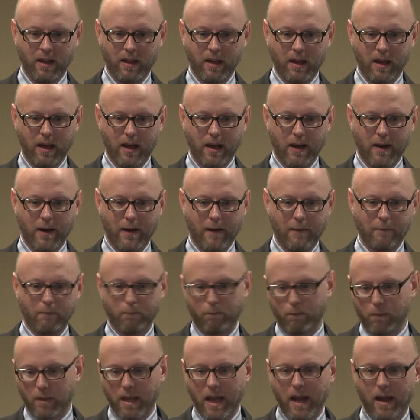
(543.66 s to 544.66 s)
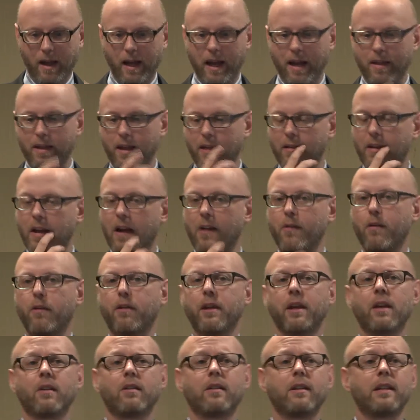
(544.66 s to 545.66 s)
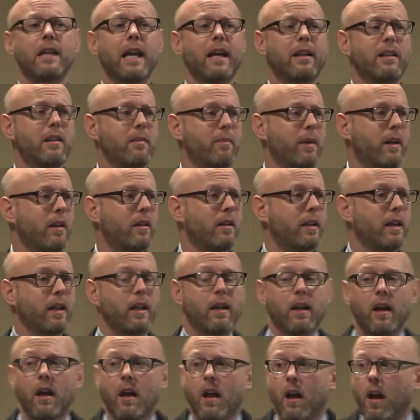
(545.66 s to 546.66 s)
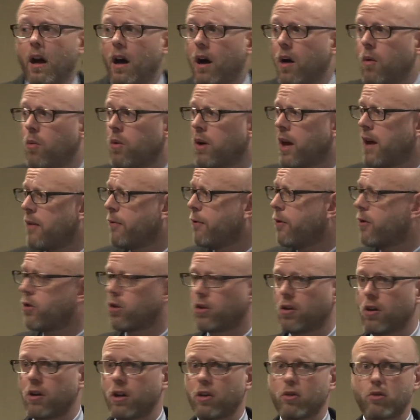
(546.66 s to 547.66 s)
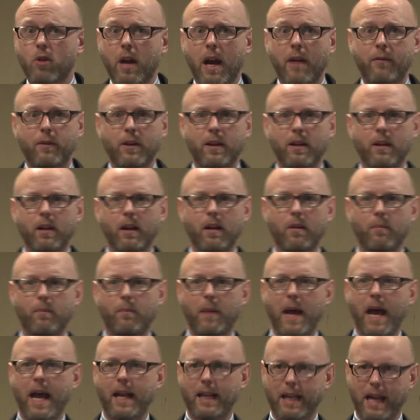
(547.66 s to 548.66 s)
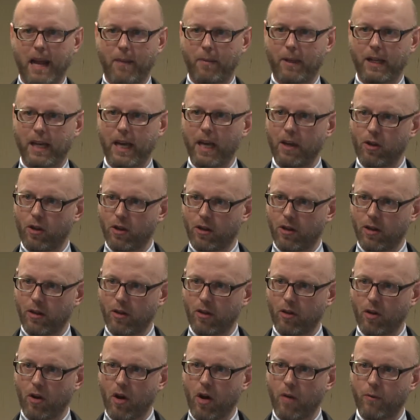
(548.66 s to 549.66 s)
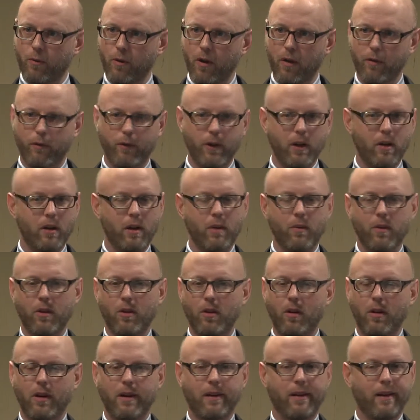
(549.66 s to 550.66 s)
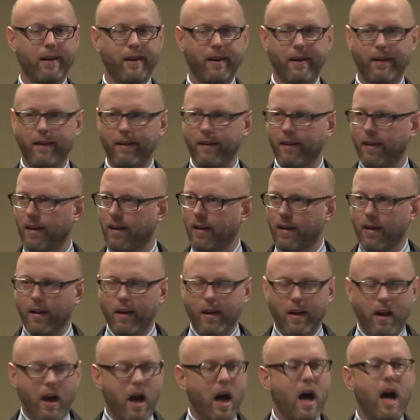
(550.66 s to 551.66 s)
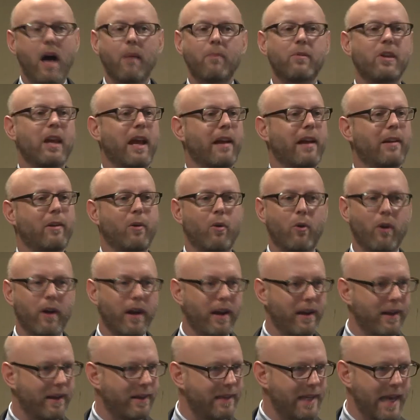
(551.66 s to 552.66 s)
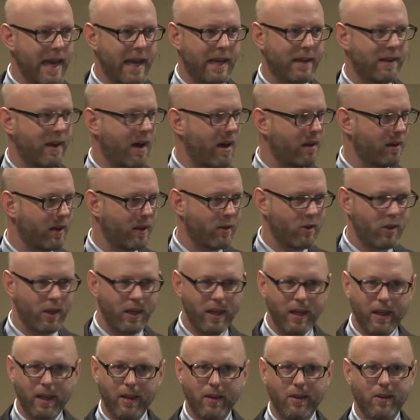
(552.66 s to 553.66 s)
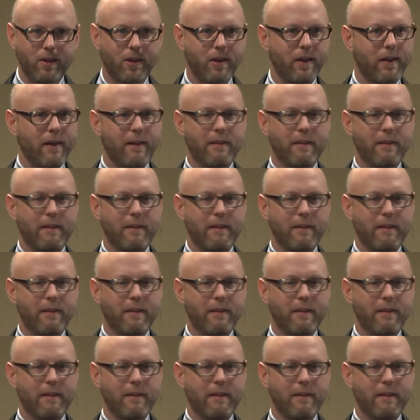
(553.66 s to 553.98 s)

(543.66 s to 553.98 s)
And then the other thing is detectability. When I first started drafting patent applications in the software field, it was on object-oriented technologies,